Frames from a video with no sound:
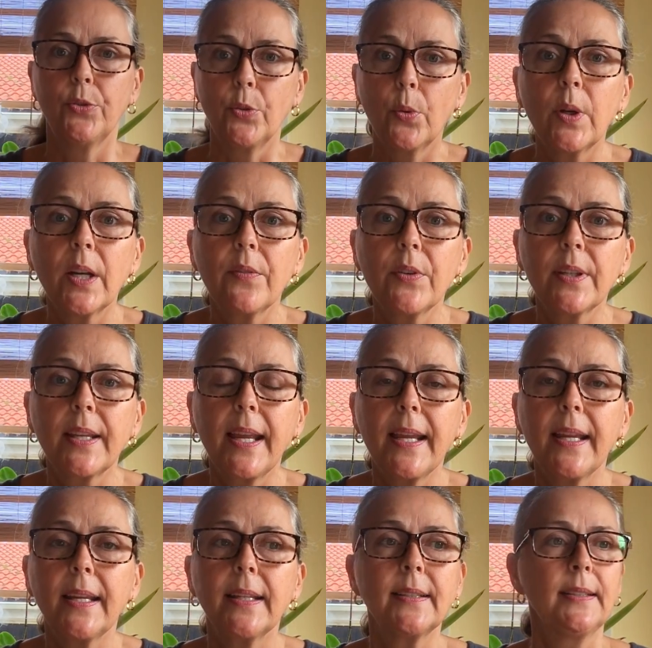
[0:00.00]
doing whatever you
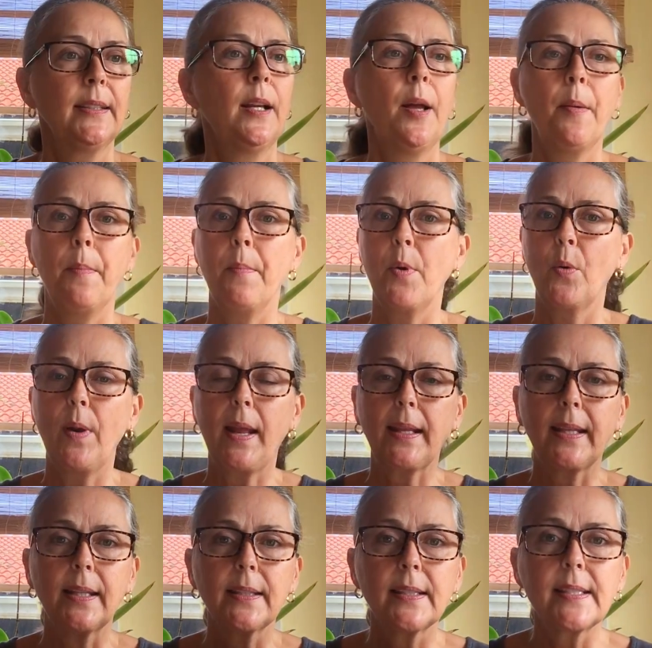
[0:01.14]
can,
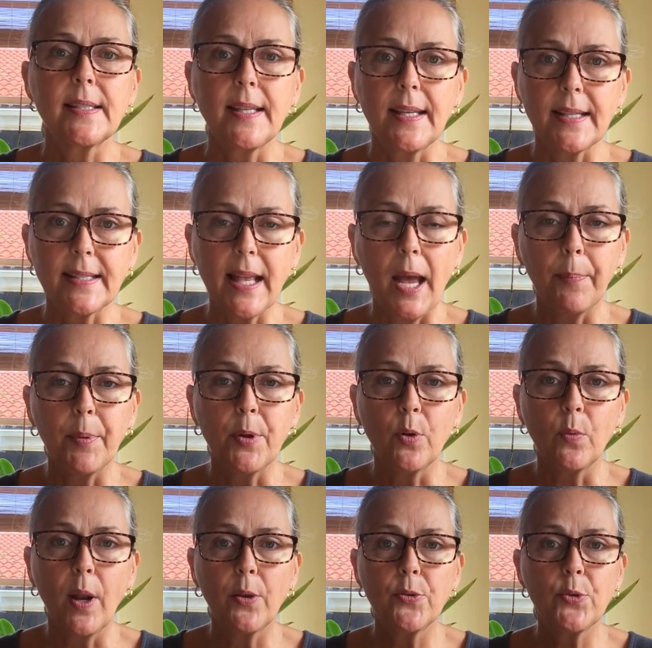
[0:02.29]
miraculous things happen
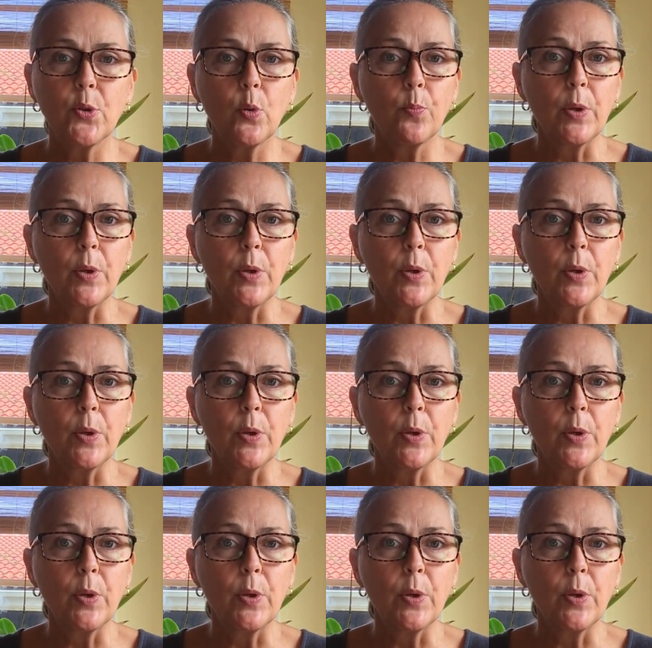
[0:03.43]
around you.